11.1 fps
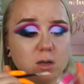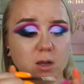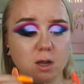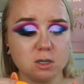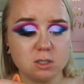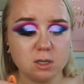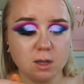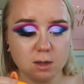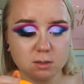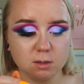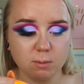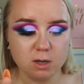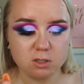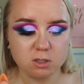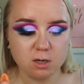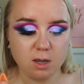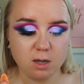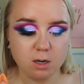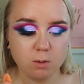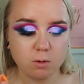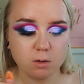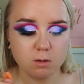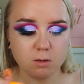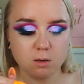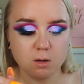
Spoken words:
I actually can't imagine anyone,